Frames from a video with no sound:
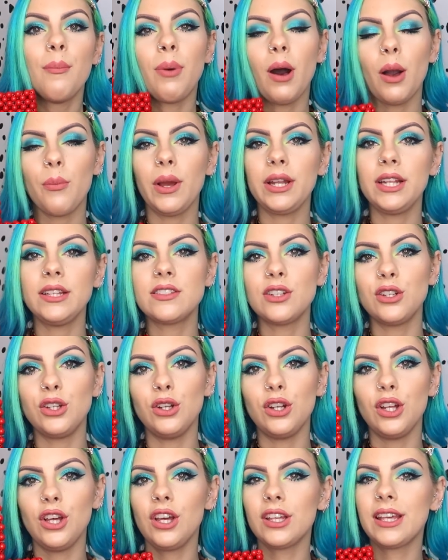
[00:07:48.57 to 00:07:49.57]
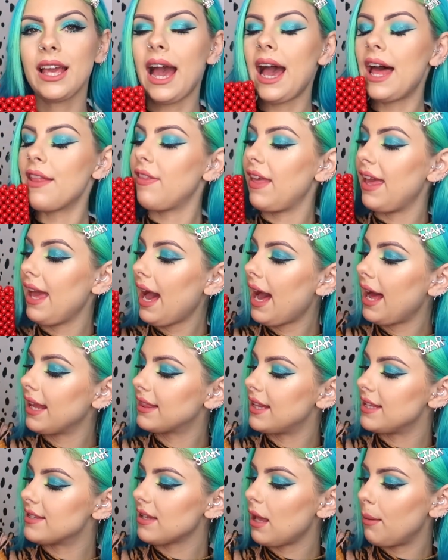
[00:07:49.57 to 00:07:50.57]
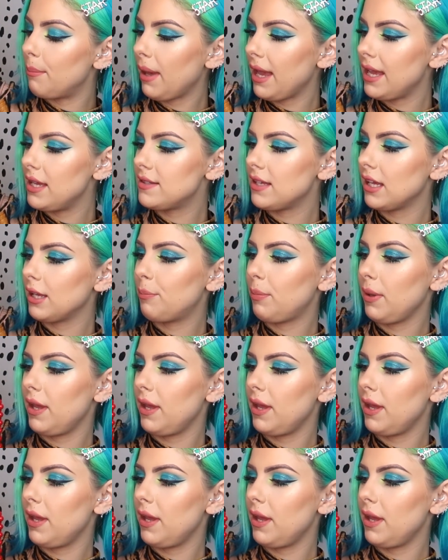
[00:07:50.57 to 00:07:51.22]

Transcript: but I went into New Look and they had this amazing